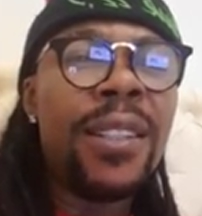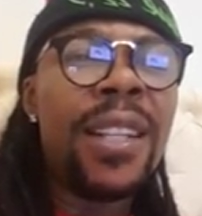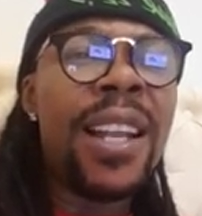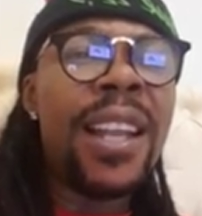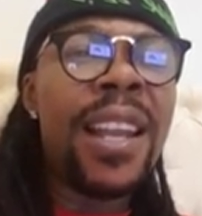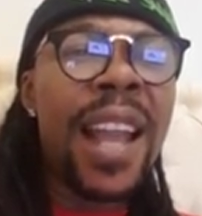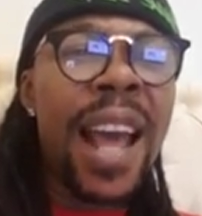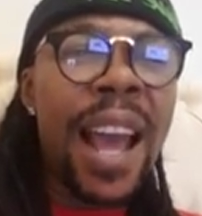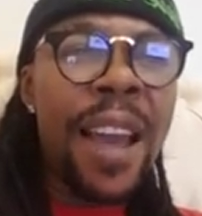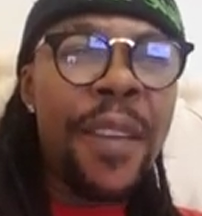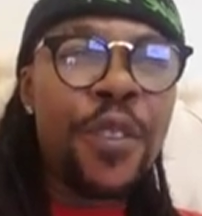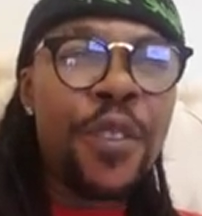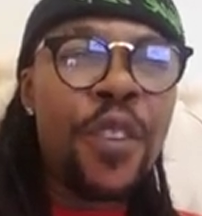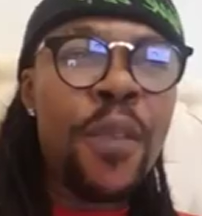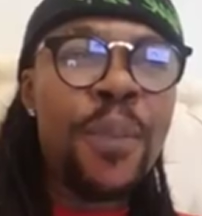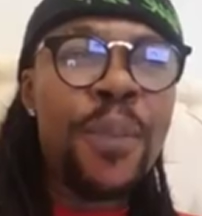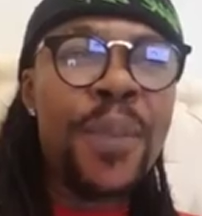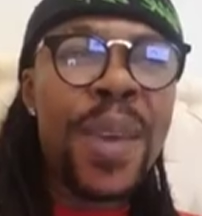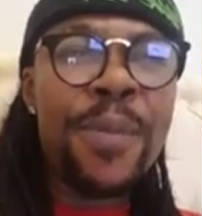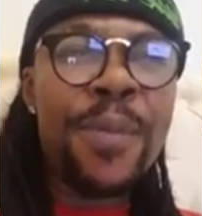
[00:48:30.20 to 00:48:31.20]

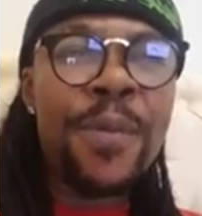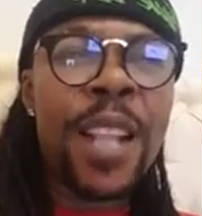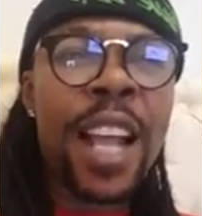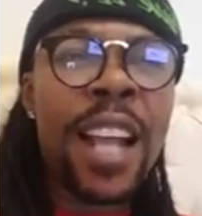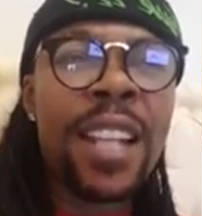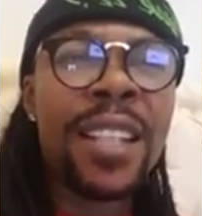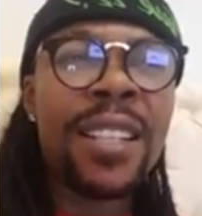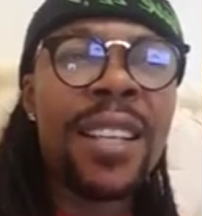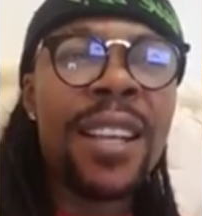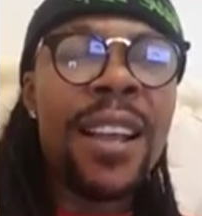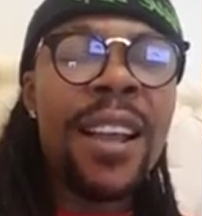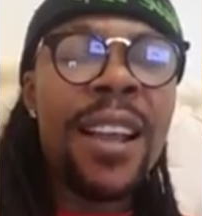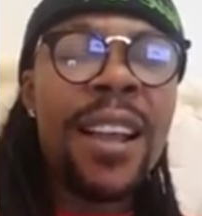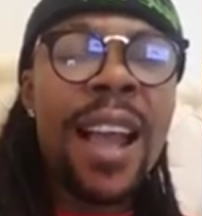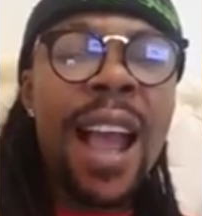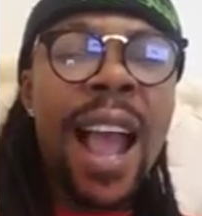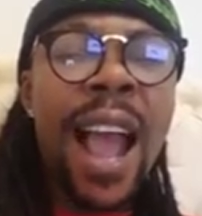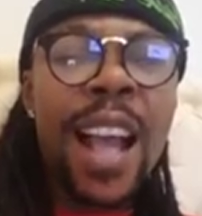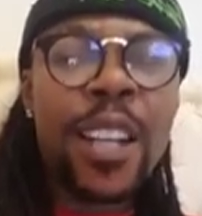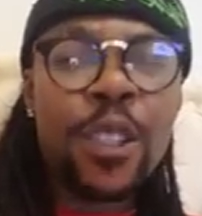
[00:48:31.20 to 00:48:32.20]
lives of people that
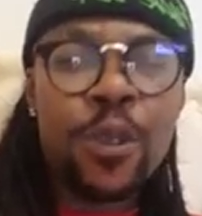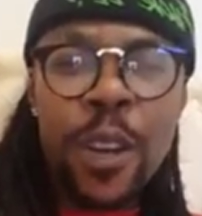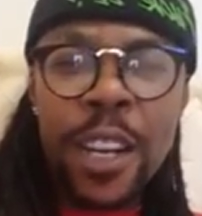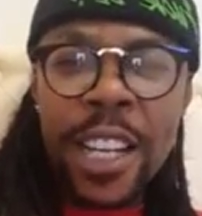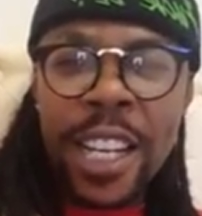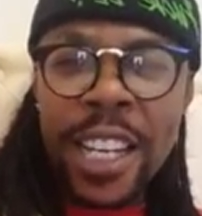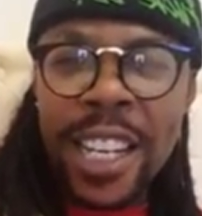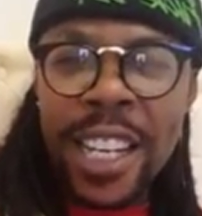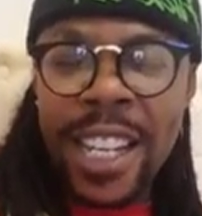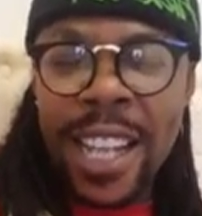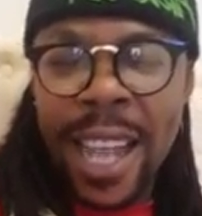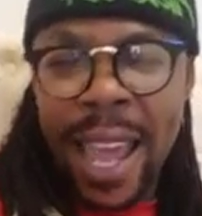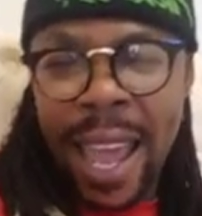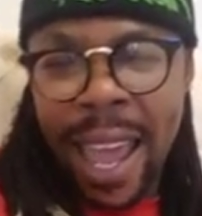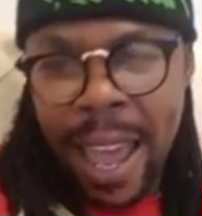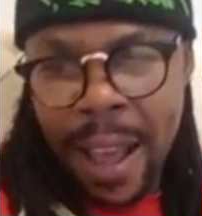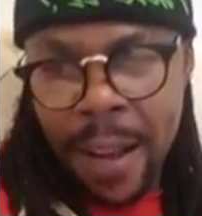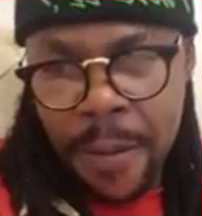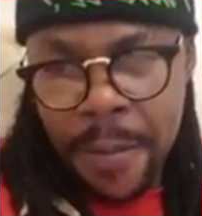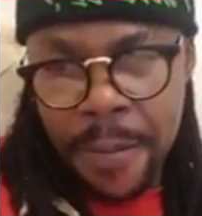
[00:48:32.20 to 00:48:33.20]
actually need
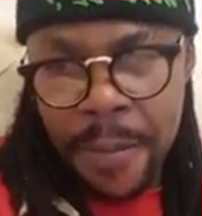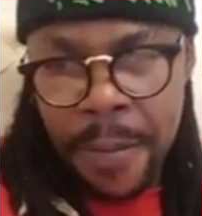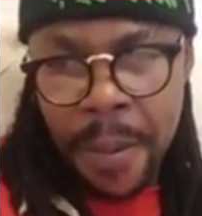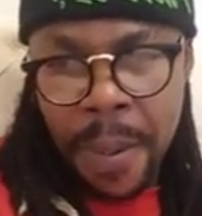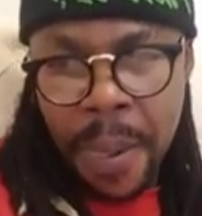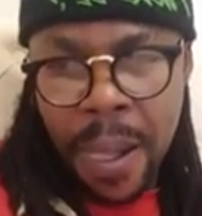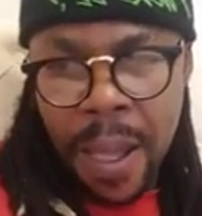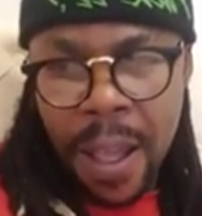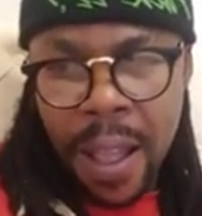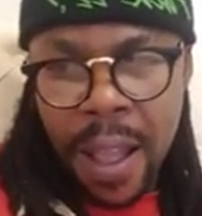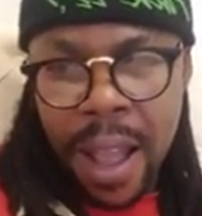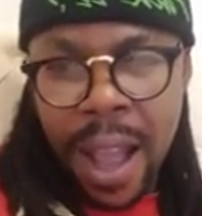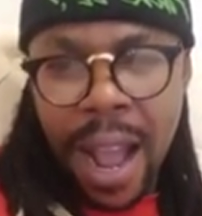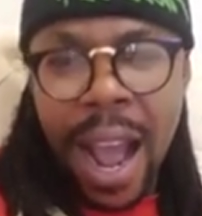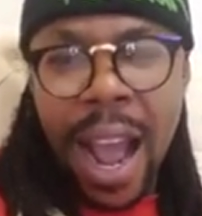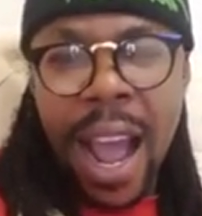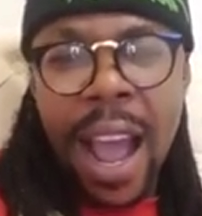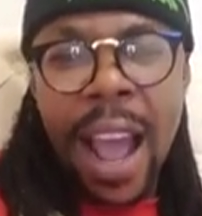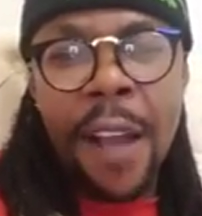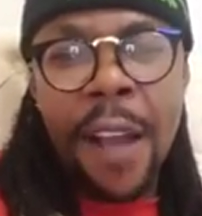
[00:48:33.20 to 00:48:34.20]
help,
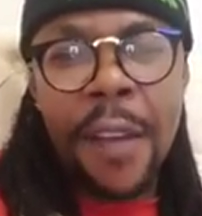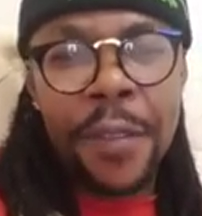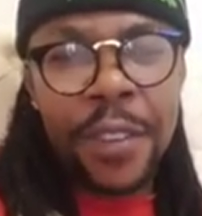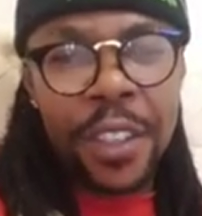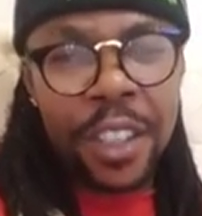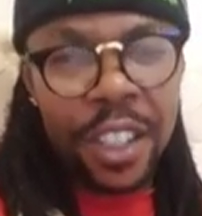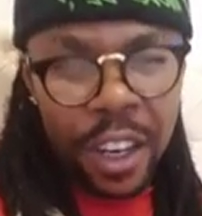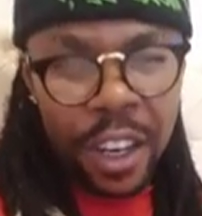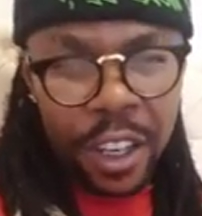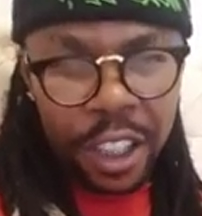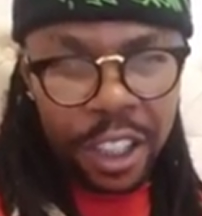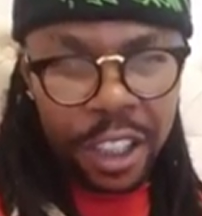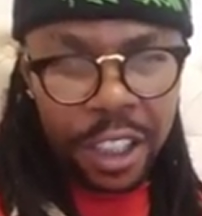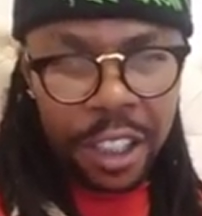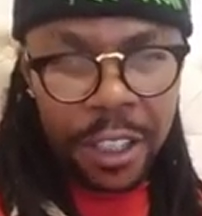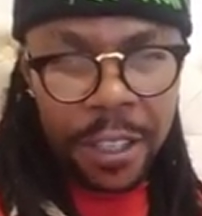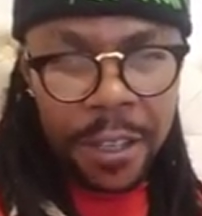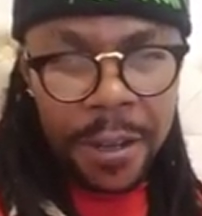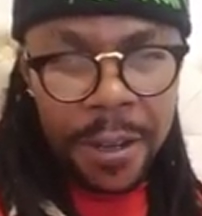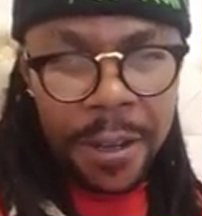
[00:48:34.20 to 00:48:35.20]
I have
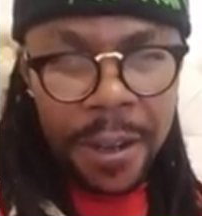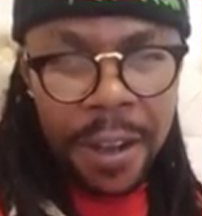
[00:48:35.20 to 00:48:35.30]
searched,